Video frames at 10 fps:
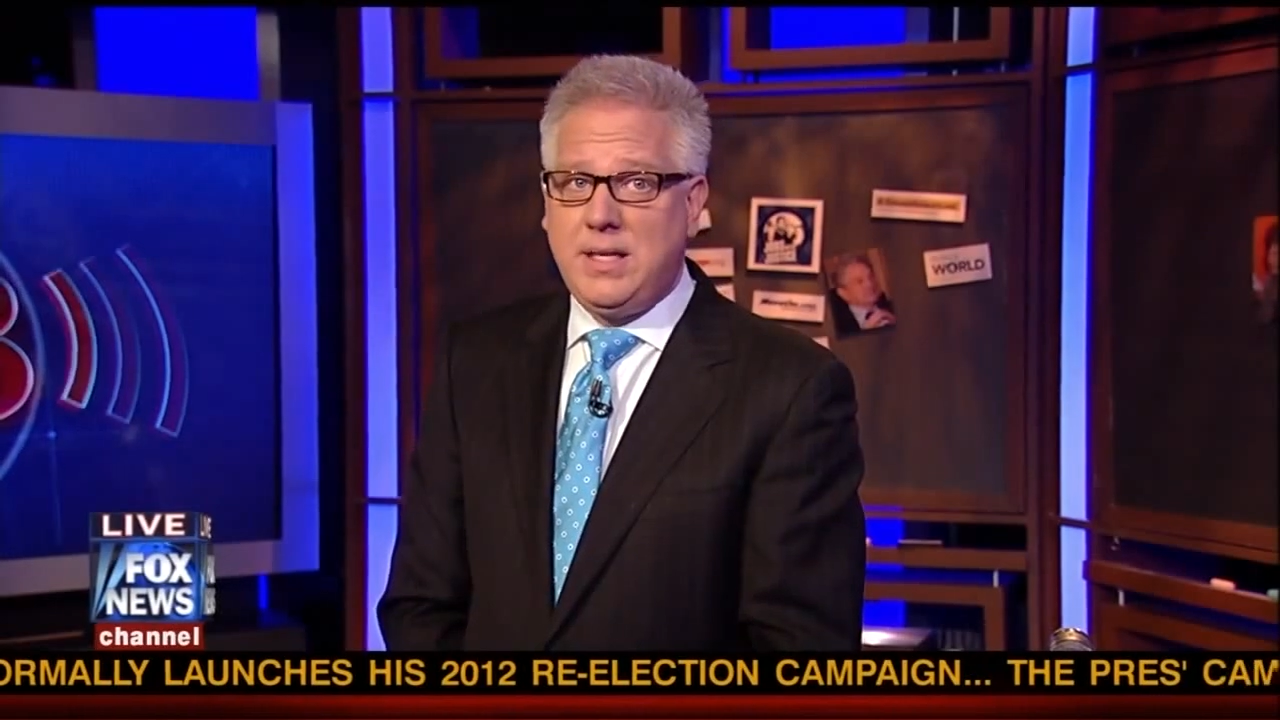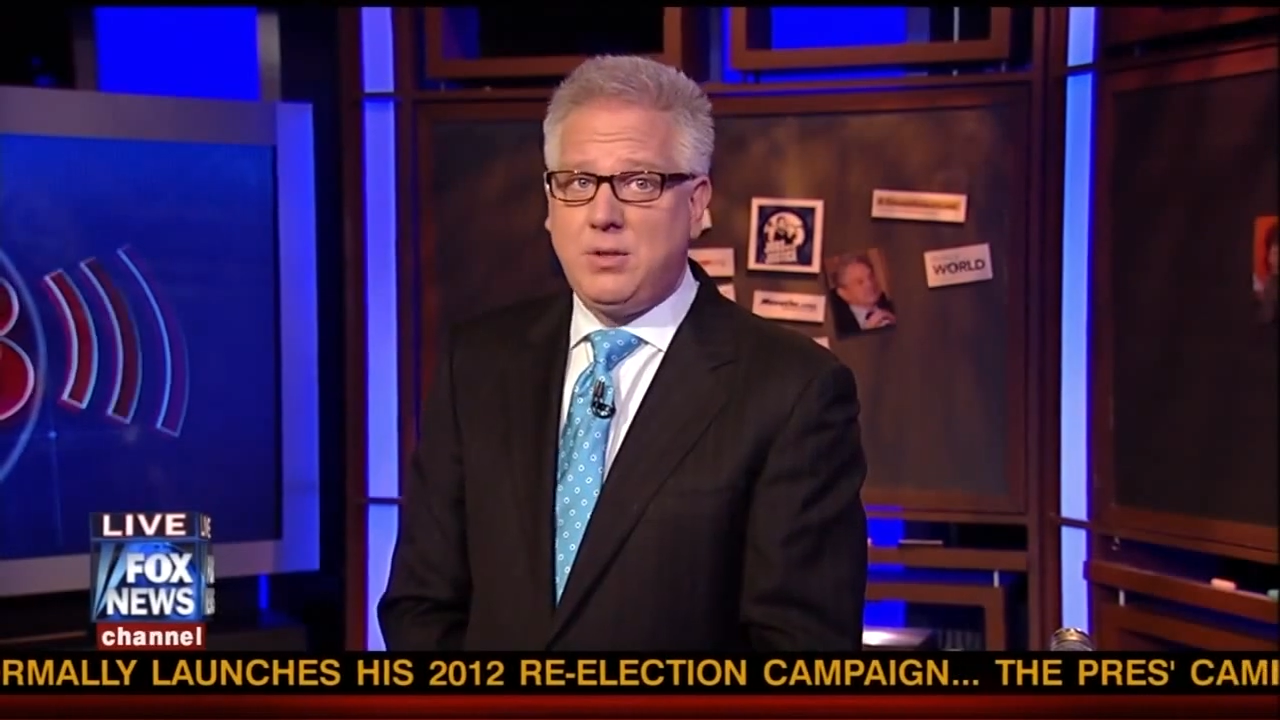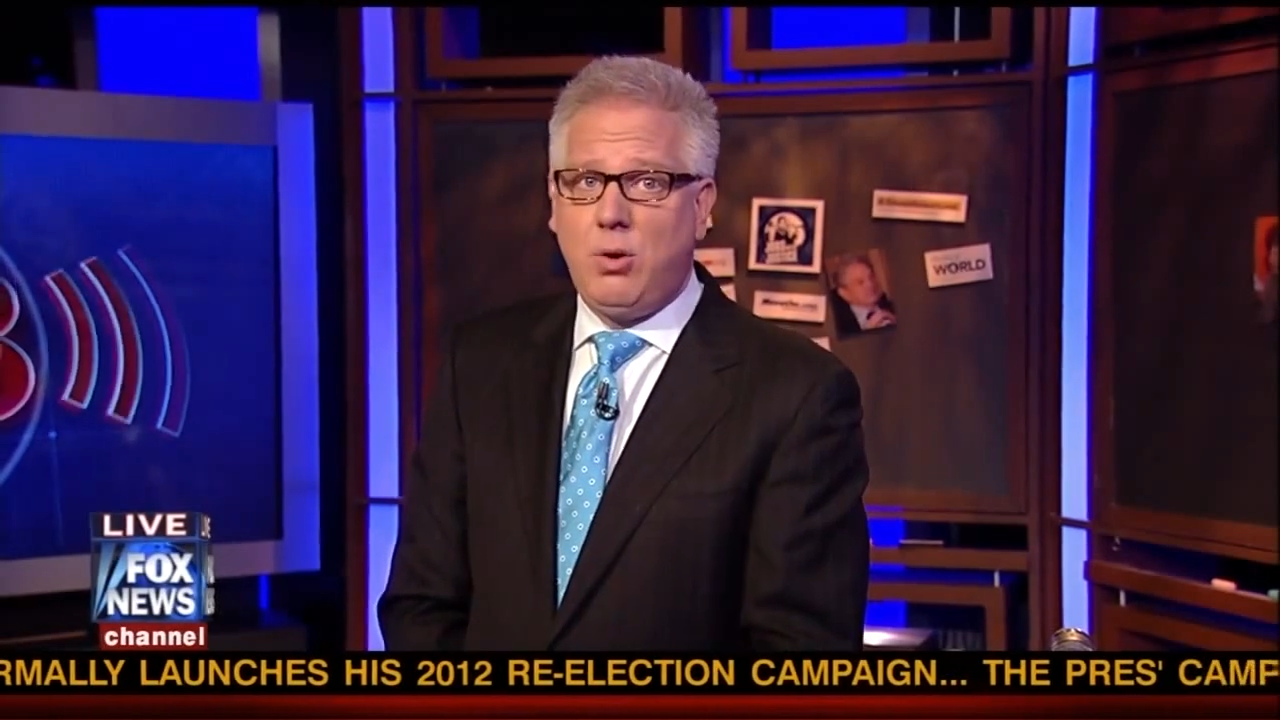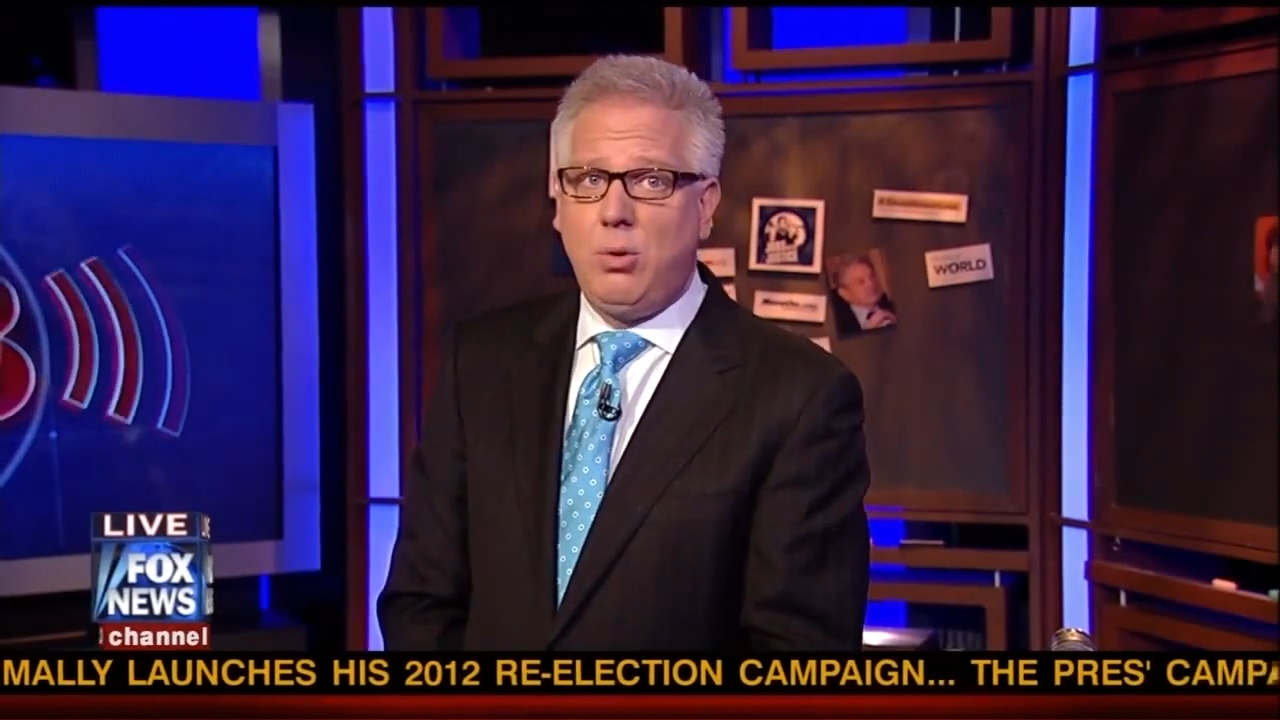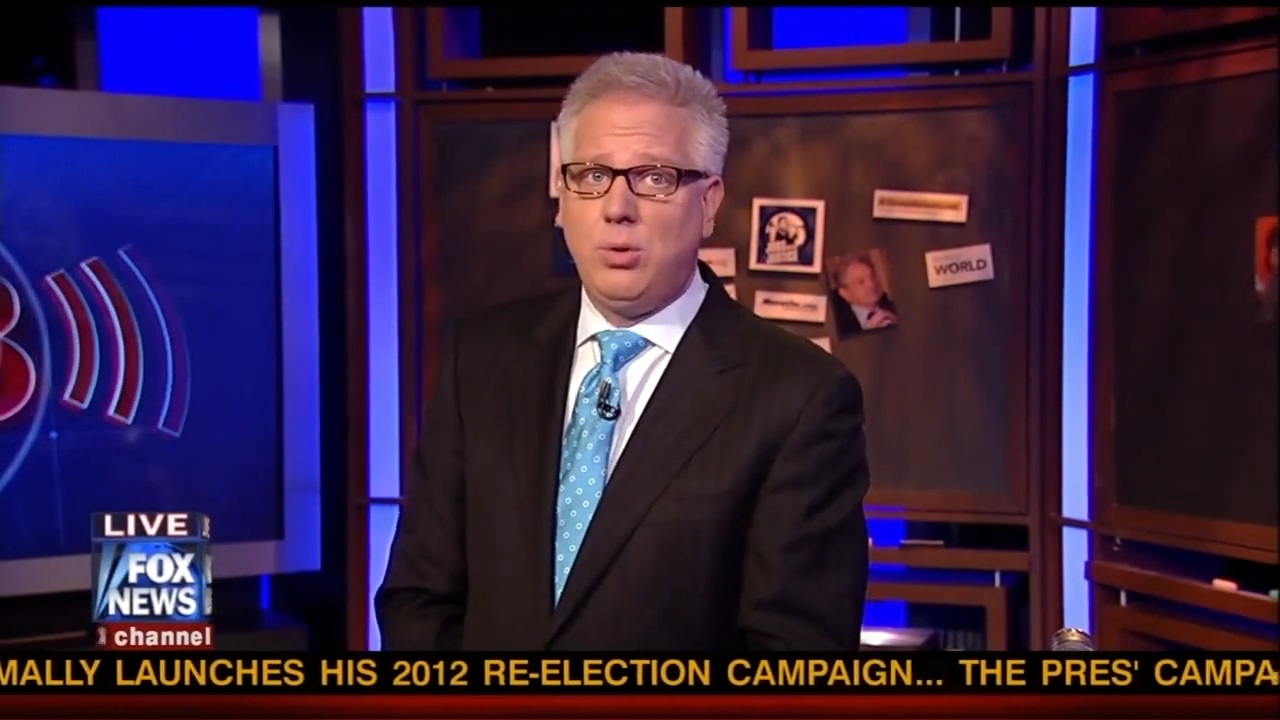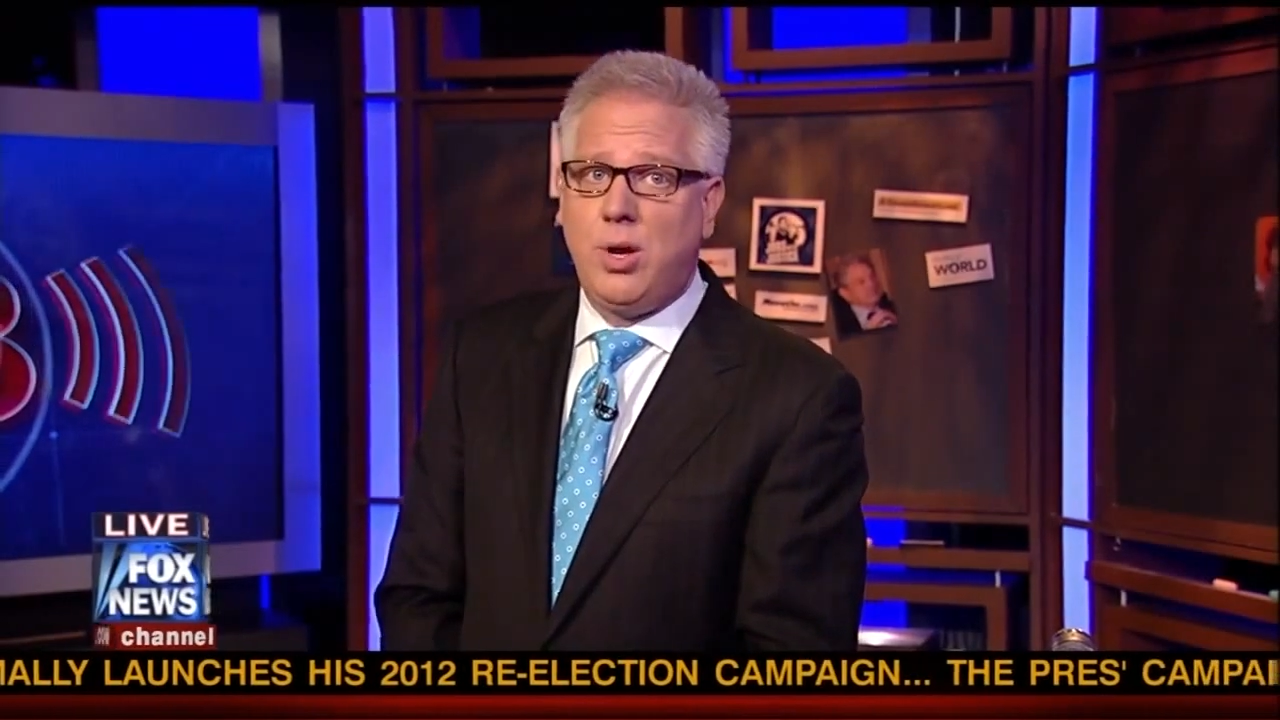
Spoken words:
to hold